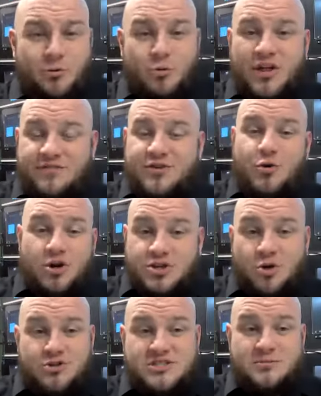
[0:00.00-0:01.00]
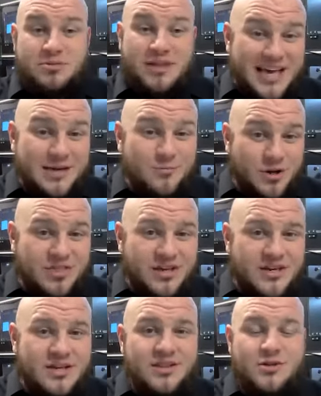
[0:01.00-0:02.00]
If you don't supply them with
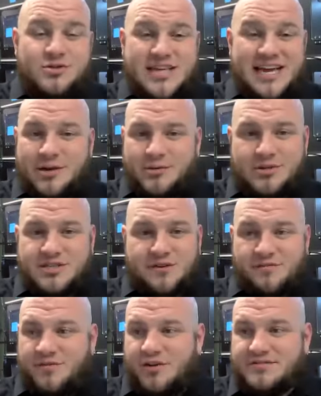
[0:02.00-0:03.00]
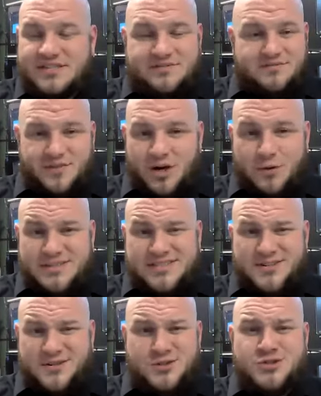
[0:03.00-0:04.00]
it, those animals have evolved in
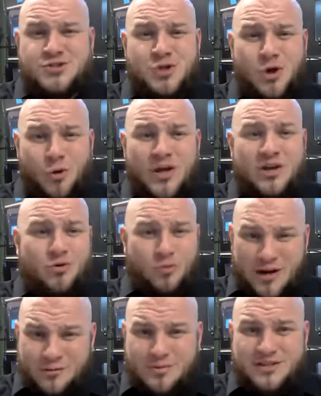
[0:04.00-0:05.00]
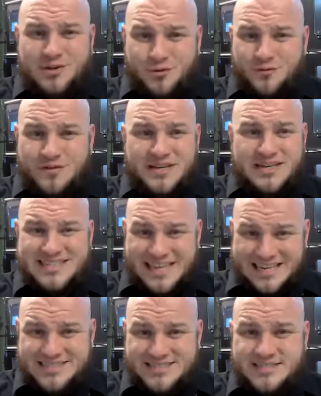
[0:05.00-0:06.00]
environments that are so incredibly UV
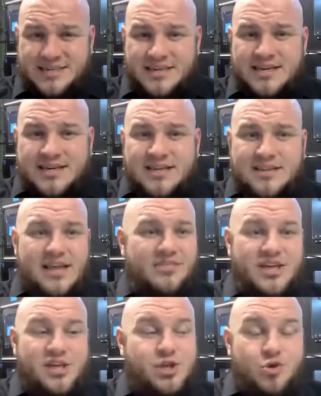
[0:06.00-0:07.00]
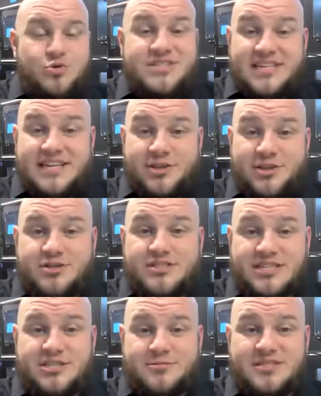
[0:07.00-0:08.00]
intense that they use it in their
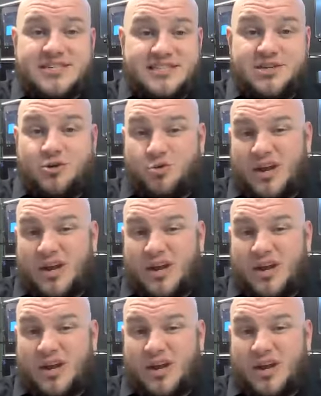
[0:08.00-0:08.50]
systems, and it's